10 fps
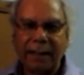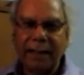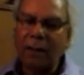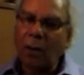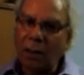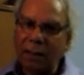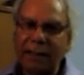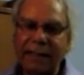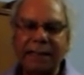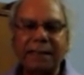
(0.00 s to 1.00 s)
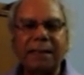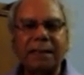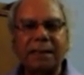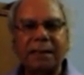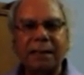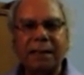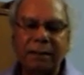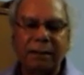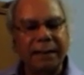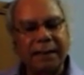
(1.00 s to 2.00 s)
In all other cases,
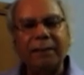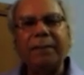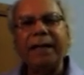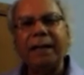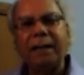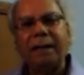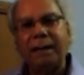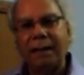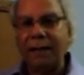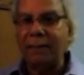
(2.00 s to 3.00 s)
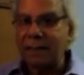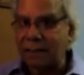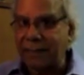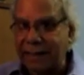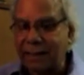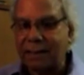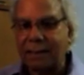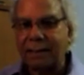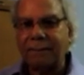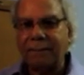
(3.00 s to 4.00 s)
there will be double space.